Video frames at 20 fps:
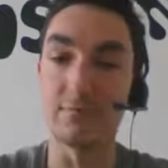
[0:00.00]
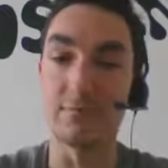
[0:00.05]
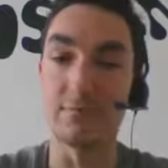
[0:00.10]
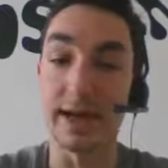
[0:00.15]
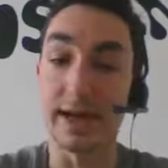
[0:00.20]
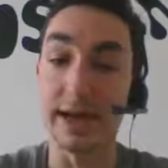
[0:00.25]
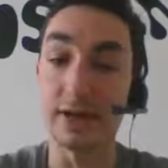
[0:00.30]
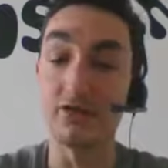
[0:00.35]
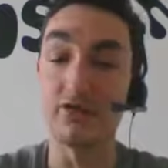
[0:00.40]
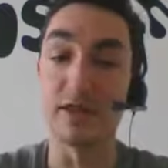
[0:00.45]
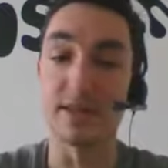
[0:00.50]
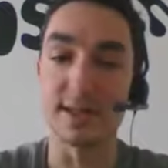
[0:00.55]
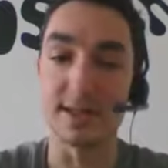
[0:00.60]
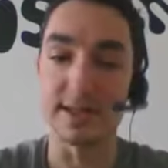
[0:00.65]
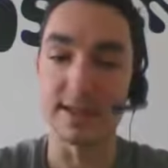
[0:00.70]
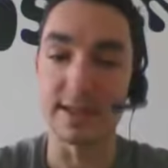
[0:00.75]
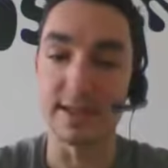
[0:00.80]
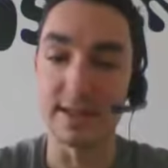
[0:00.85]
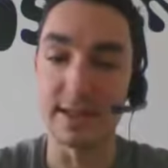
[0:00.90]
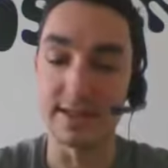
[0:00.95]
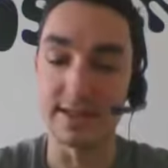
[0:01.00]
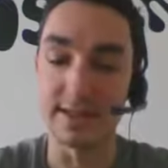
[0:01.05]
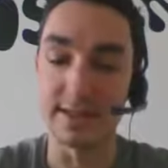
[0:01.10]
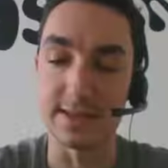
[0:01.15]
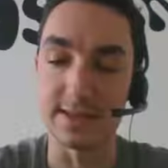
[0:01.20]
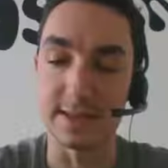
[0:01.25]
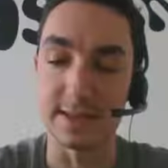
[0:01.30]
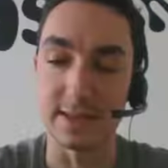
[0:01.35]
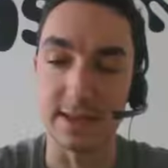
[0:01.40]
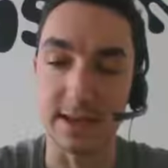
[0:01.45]
manage his
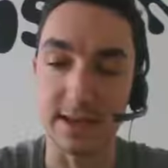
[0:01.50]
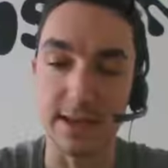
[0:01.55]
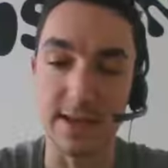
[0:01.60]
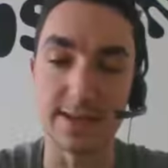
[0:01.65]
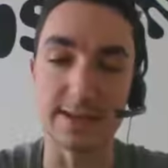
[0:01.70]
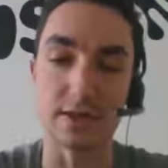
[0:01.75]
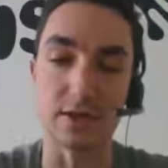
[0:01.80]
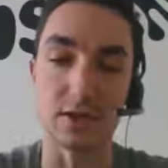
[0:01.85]
existing clients.